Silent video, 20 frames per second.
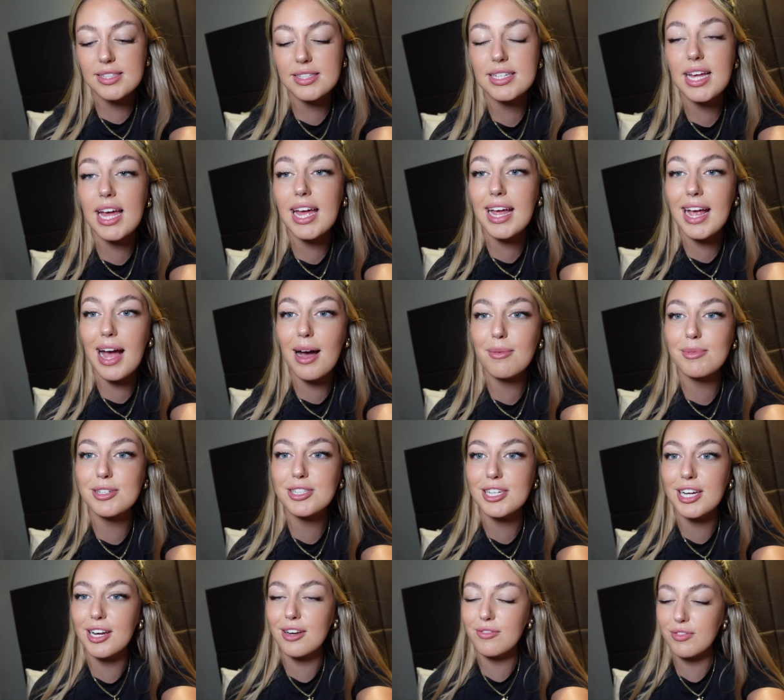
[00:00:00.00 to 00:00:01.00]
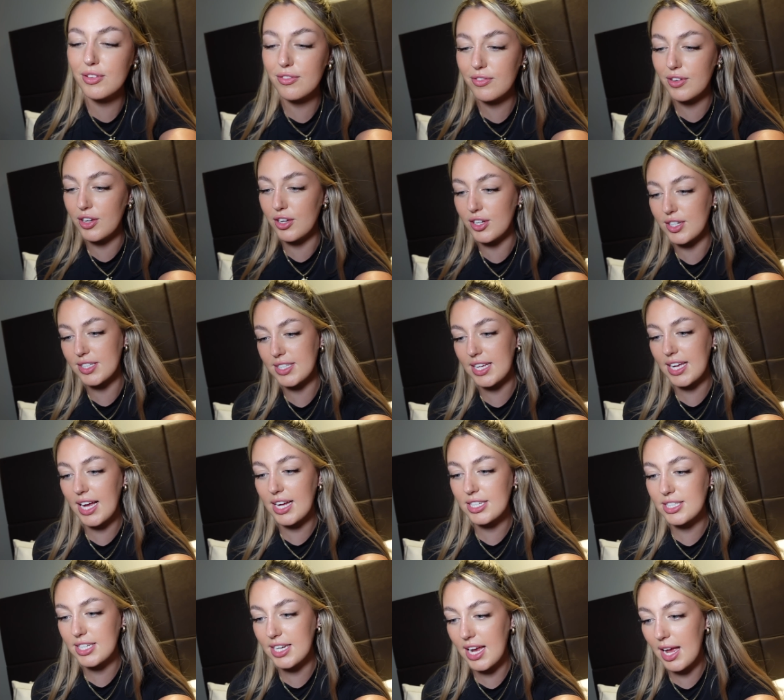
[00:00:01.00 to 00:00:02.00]
saying how much he loved the food because he
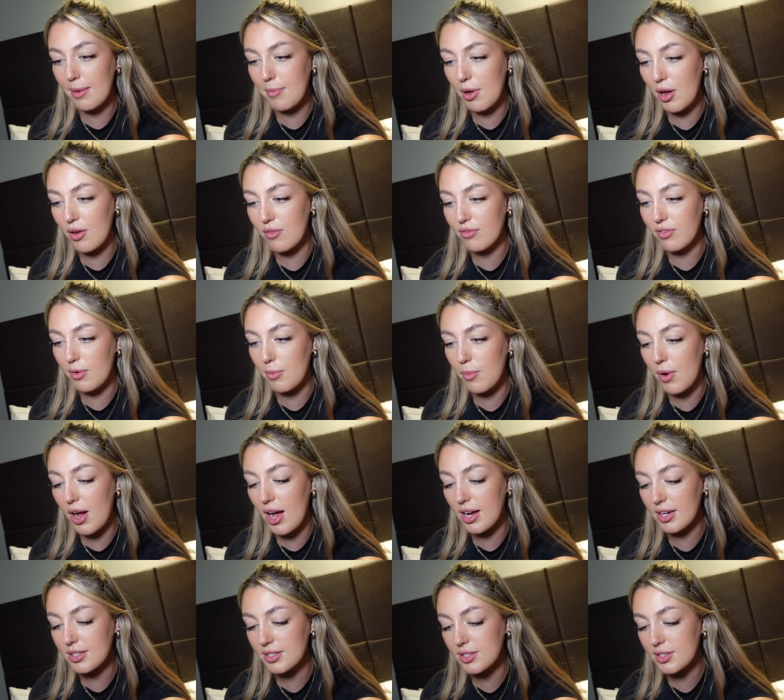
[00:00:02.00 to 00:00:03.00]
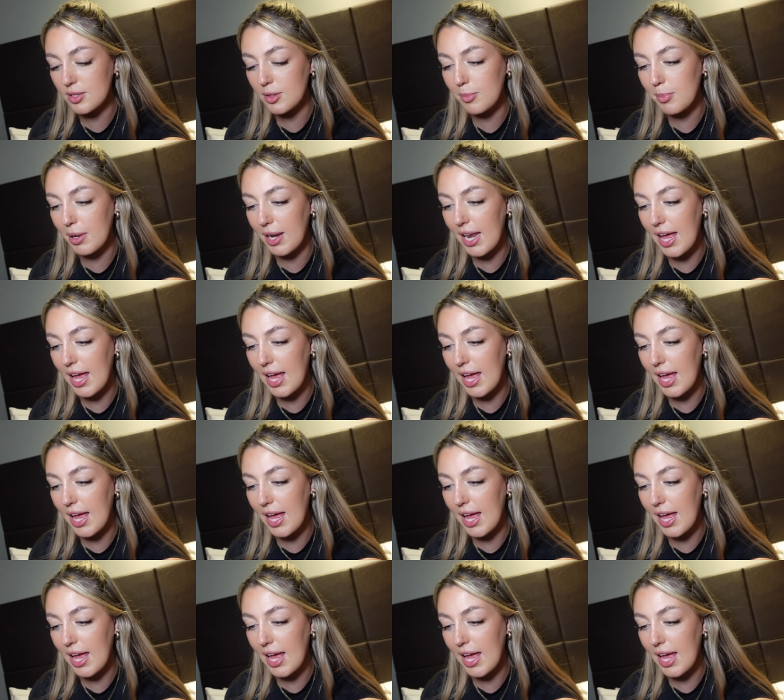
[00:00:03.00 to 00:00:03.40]
actually came home from work super